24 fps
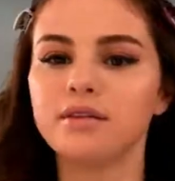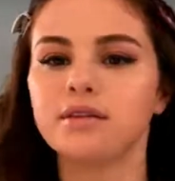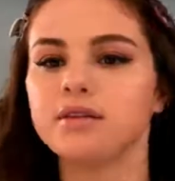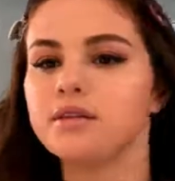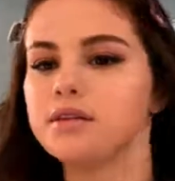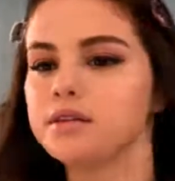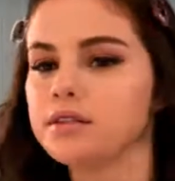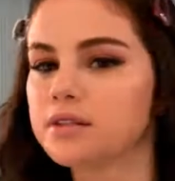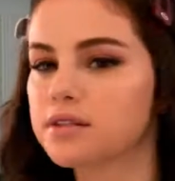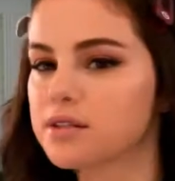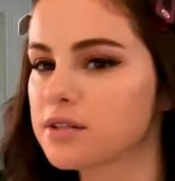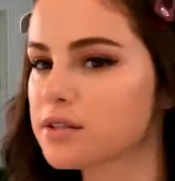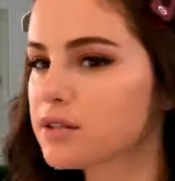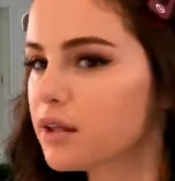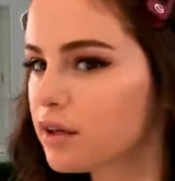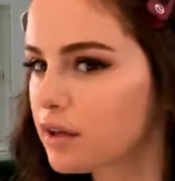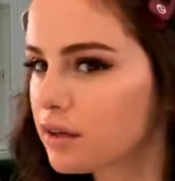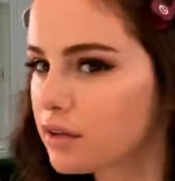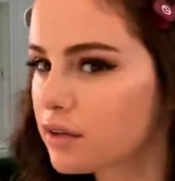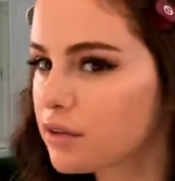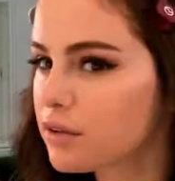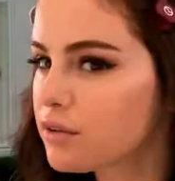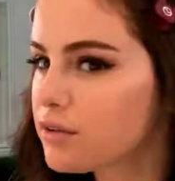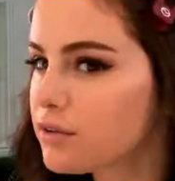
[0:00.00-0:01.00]
this is
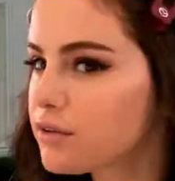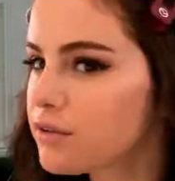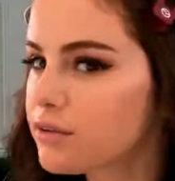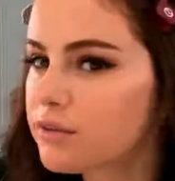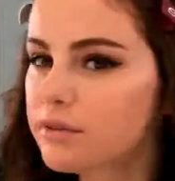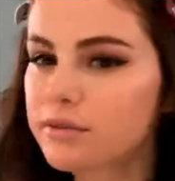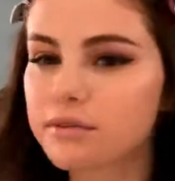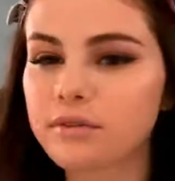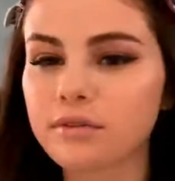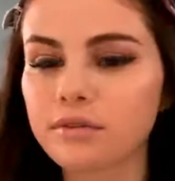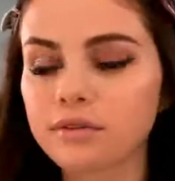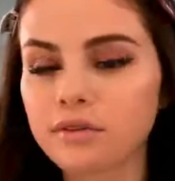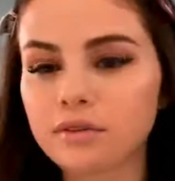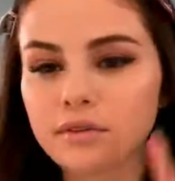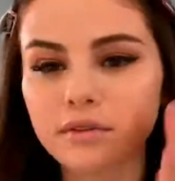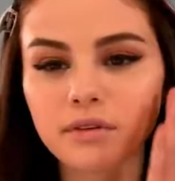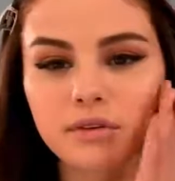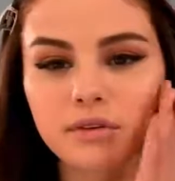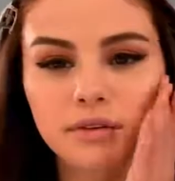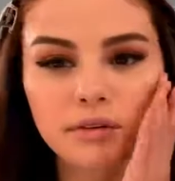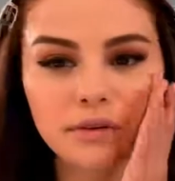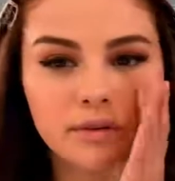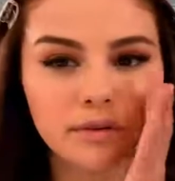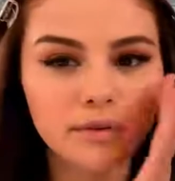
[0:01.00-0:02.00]
kind
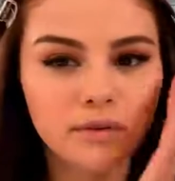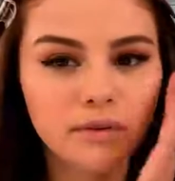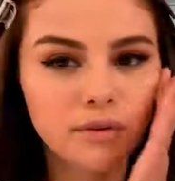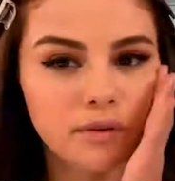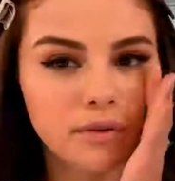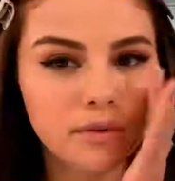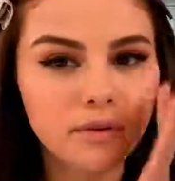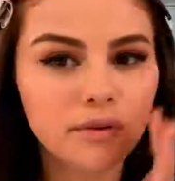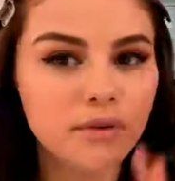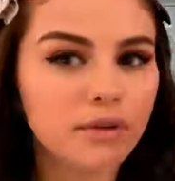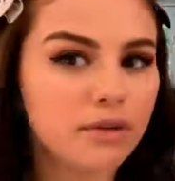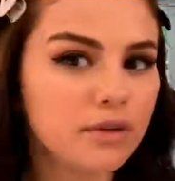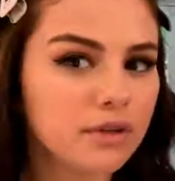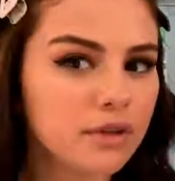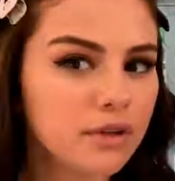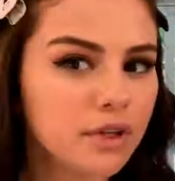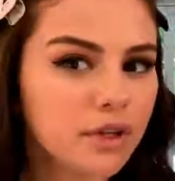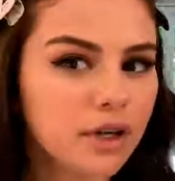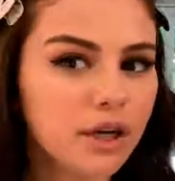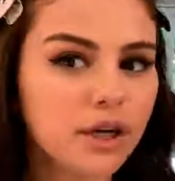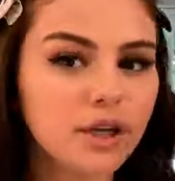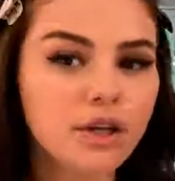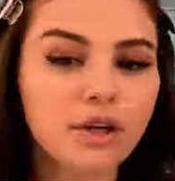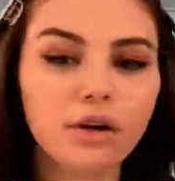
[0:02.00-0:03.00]
of the
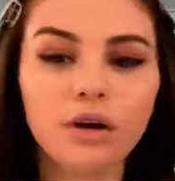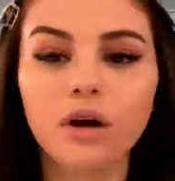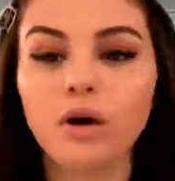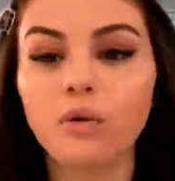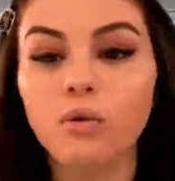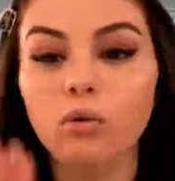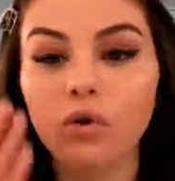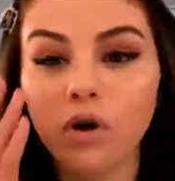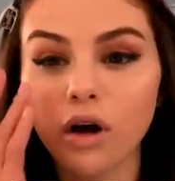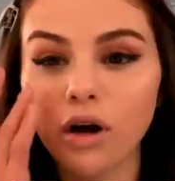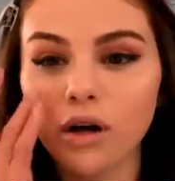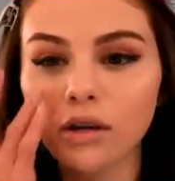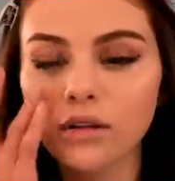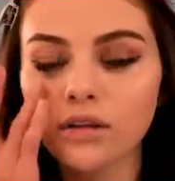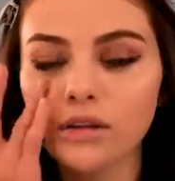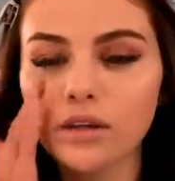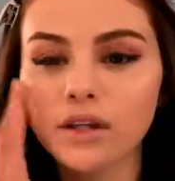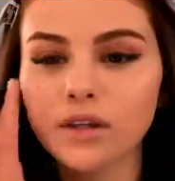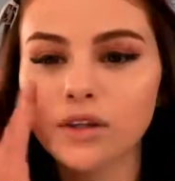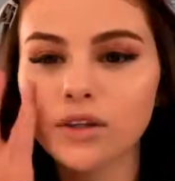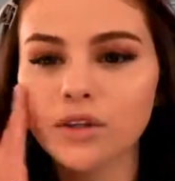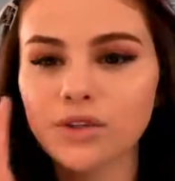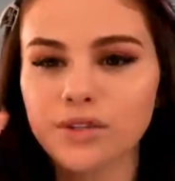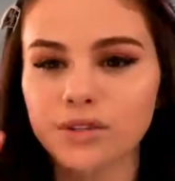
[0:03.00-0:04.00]
color I want.
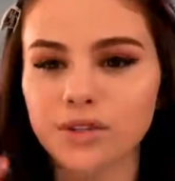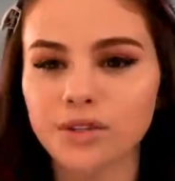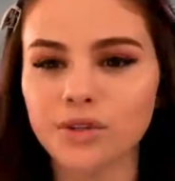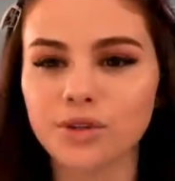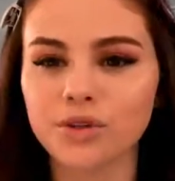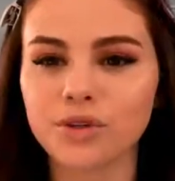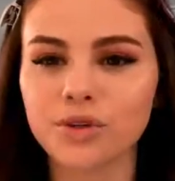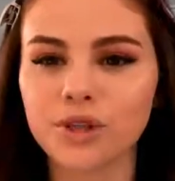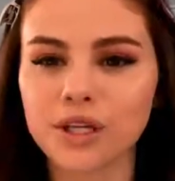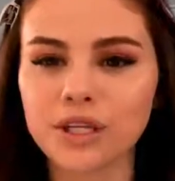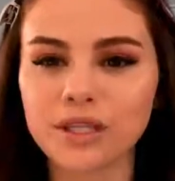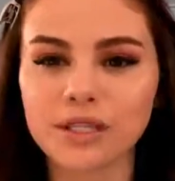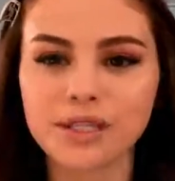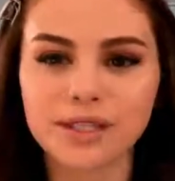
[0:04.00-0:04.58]
It looks a little like